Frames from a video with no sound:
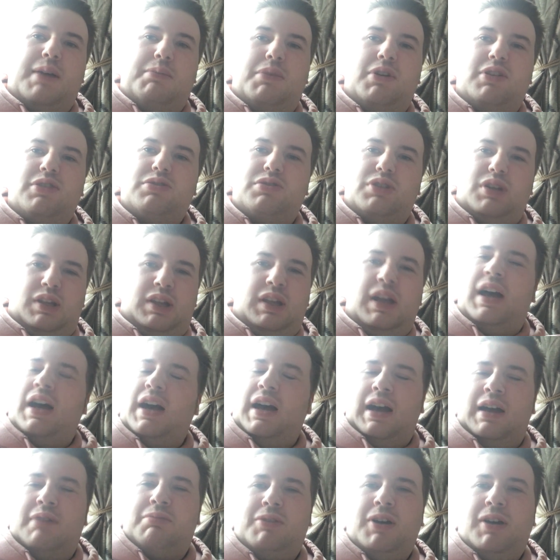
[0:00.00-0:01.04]
But
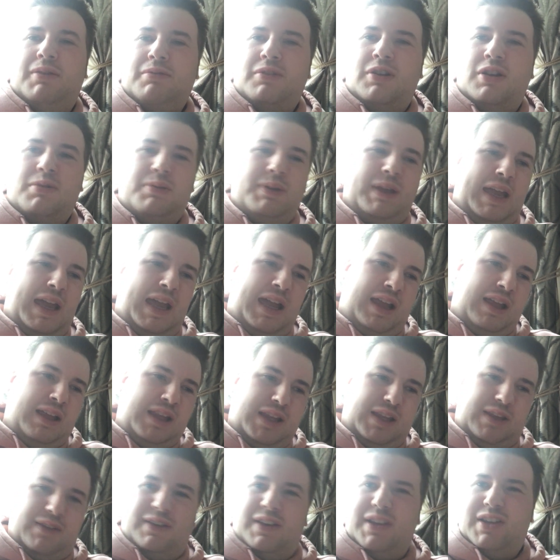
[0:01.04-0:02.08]
I've got Ruby here.
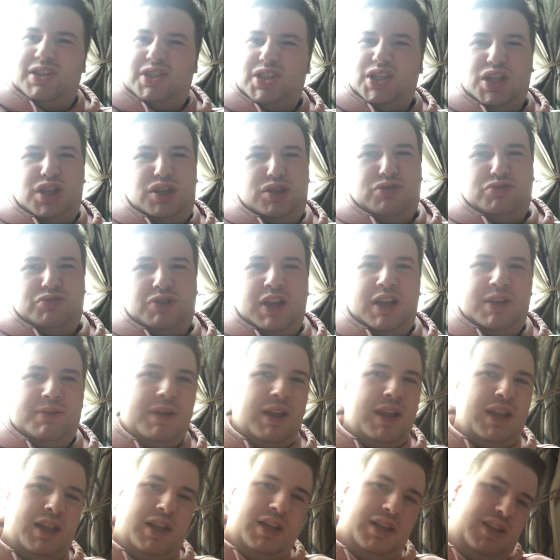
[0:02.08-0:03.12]
I think she's
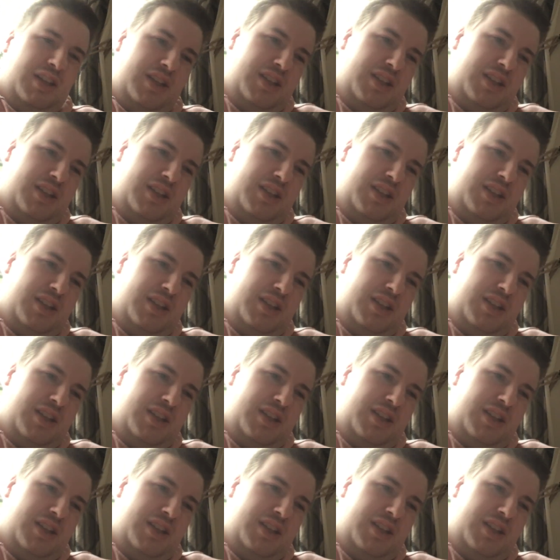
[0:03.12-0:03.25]
dreaming.